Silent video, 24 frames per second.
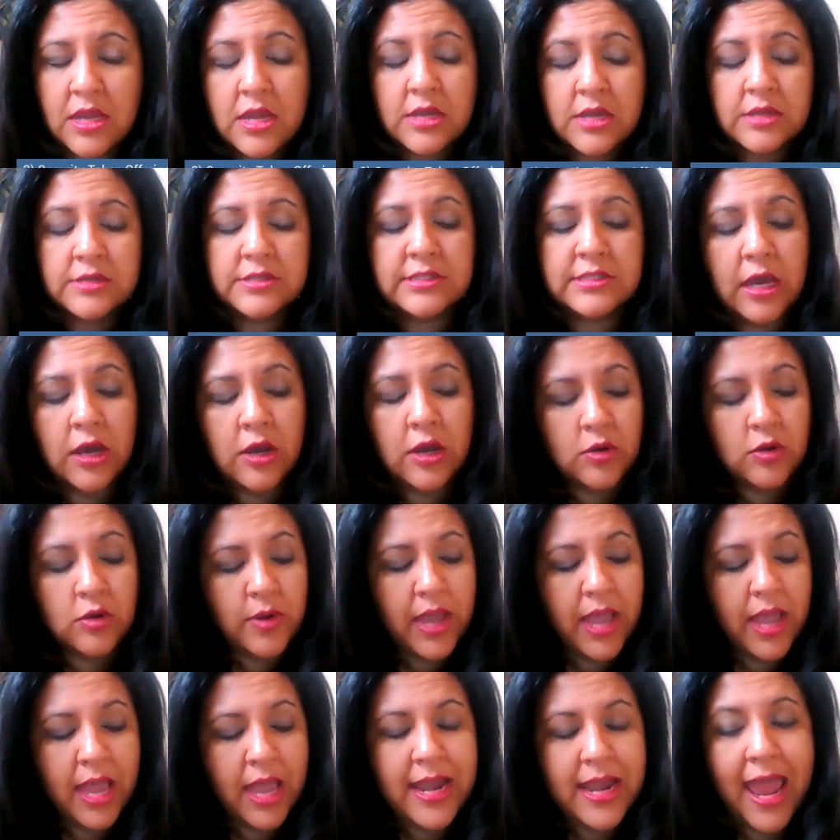
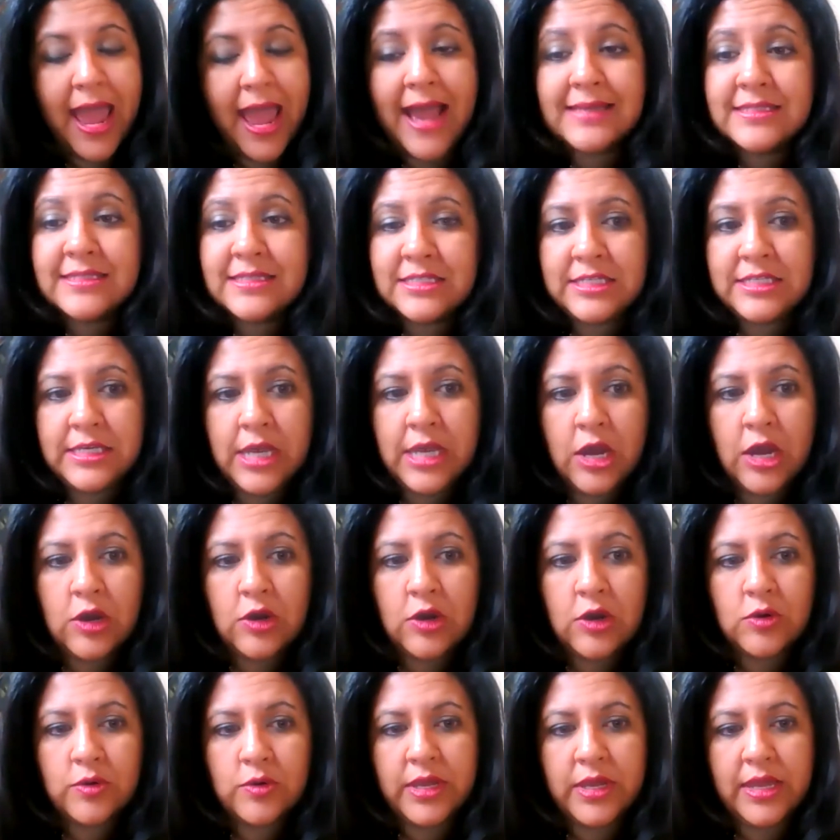So, an
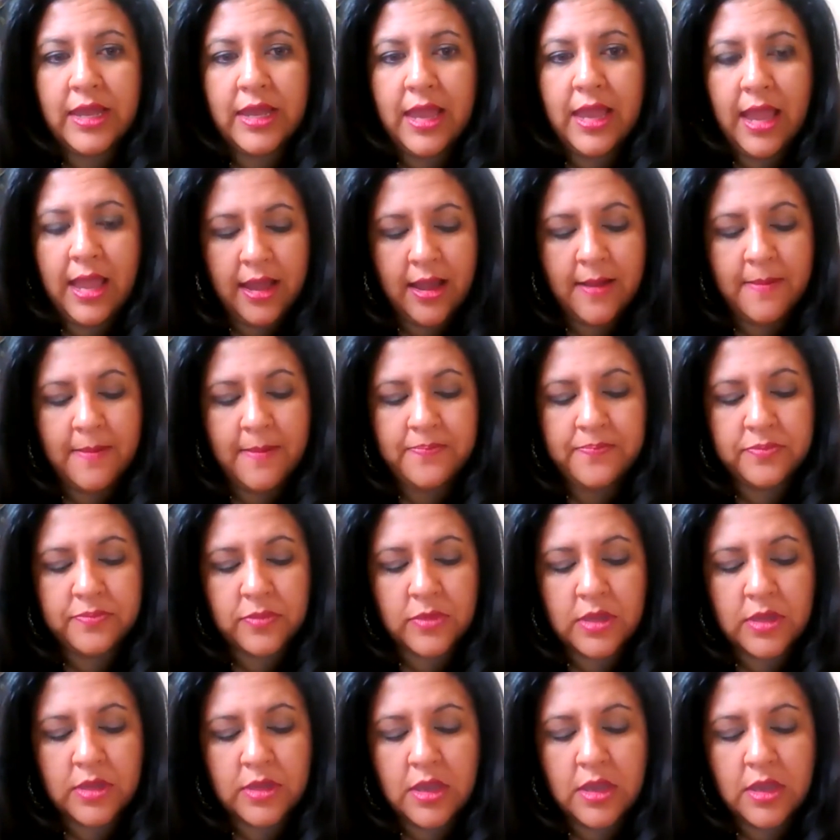STO um,